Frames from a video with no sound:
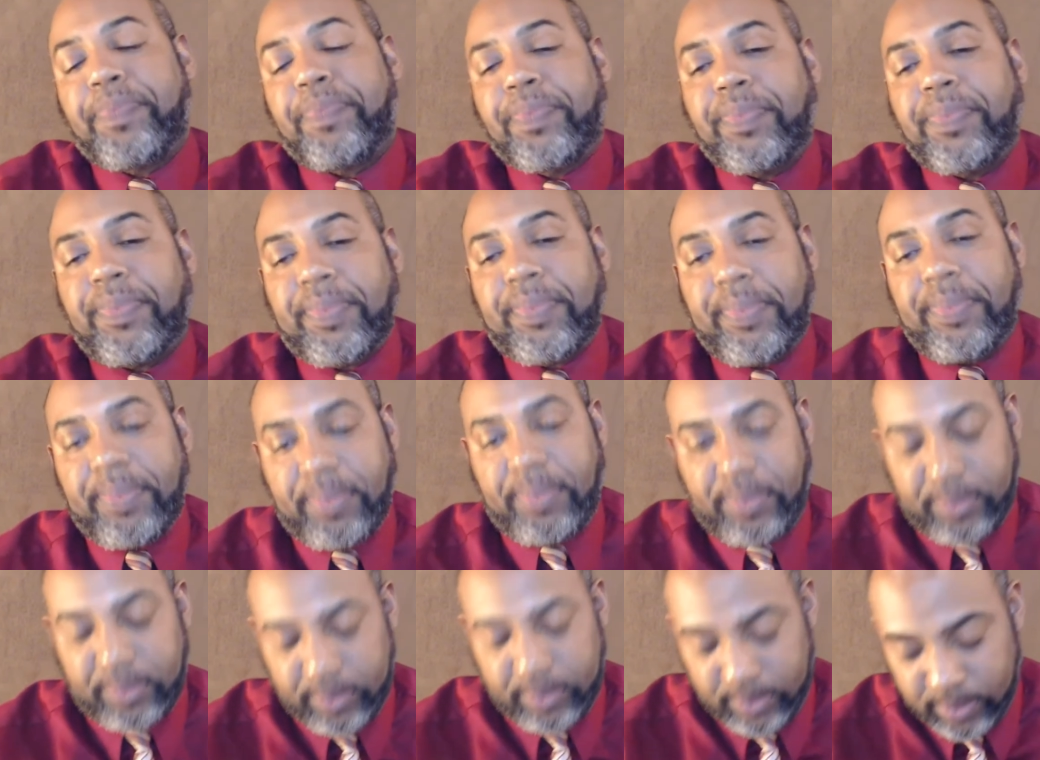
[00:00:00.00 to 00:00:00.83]

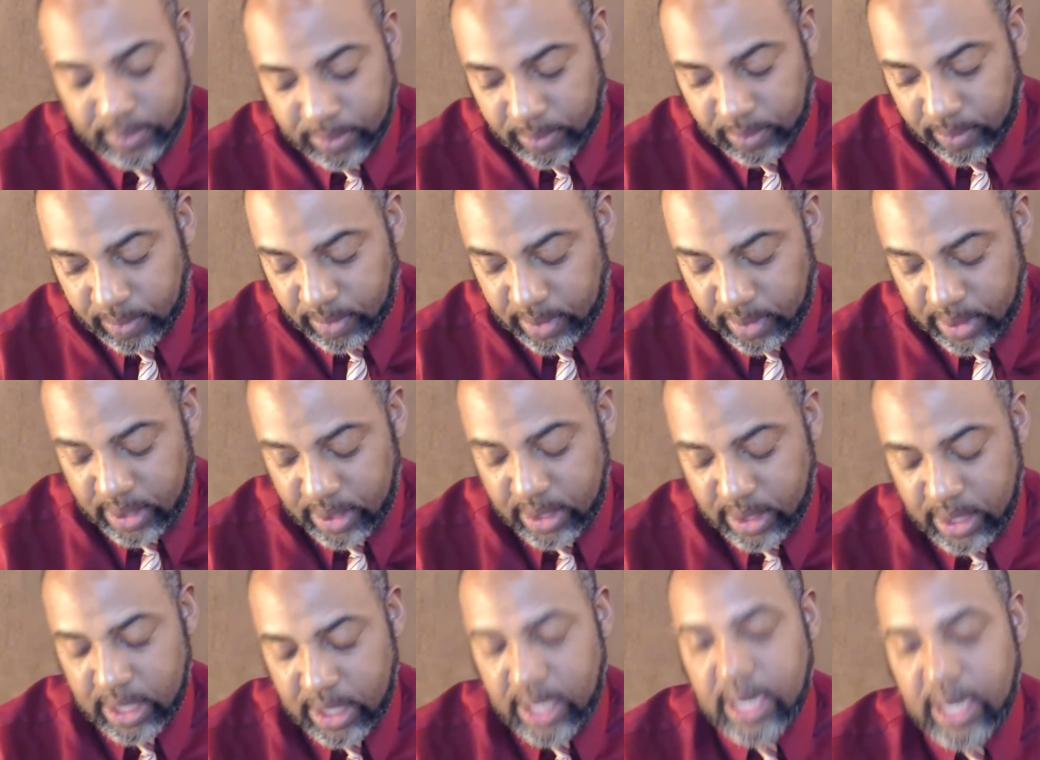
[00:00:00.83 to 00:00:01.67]

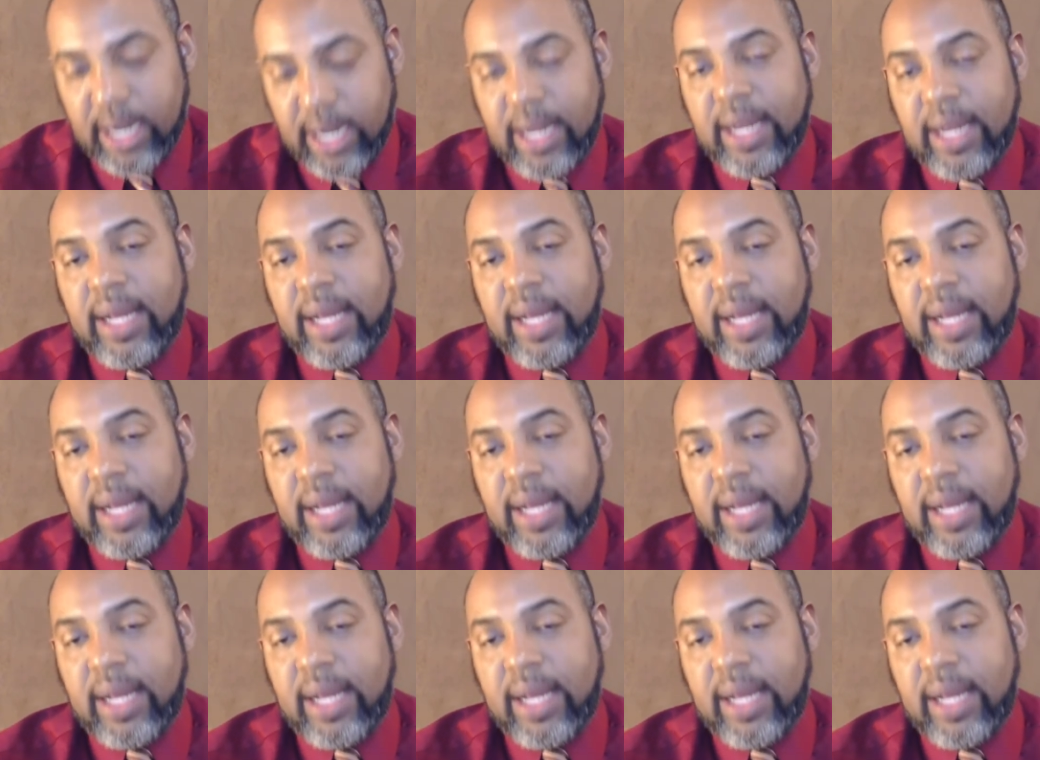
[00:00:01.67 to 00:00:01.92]
(no one is talking)